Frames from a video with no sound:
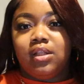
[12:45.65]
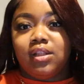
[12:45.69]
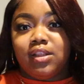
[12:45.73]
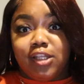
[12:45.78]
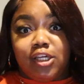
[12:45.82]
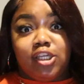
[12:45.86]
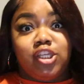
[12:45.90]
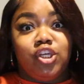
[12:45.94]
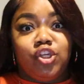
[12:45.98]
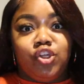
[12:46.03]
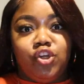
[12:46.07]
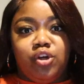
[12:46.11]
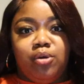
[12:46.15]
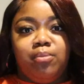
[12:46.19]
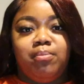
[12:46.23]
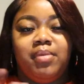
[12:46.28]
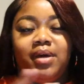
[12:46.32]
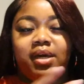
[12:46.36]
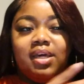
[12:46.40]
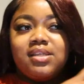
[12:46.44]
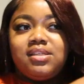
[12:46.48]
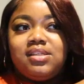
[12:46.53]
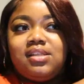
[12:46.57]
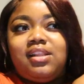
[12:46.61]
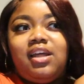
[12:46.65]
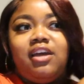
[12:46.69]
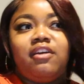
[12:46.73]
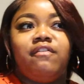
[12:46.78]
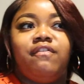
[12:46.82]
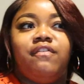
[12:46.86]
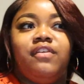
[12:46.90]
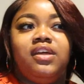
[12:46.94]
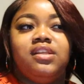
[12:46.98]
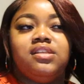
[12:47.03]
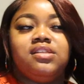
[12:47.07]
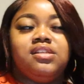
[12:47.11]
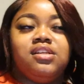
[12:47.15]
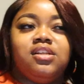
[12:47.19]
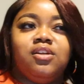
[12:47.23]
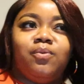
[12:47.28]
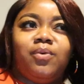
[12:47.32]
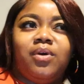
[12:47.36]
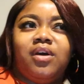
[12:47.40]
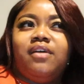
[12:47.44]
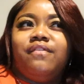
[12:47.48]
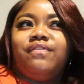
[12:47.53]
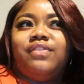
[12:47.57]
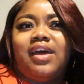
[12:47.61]
looking your best and like fancy in a
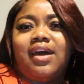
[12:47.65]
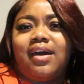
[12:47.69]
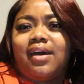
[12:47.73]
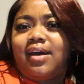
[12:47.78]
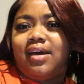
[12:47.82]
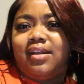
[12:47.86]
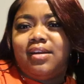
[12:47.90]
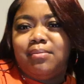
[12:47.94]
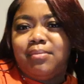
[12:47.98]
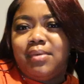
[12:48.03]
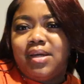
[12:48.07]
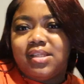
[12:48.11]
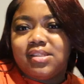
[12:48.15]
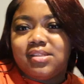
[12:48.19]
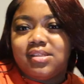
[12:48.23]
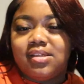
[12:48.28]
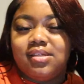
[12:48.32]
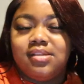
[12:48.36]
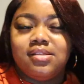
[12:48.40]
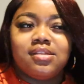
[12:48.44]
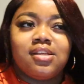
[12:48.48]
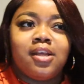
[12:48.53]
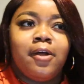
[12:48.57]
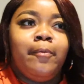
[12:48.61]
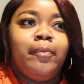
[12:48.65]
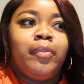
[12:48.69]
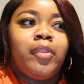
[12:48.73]
way, if that kind of makes sense.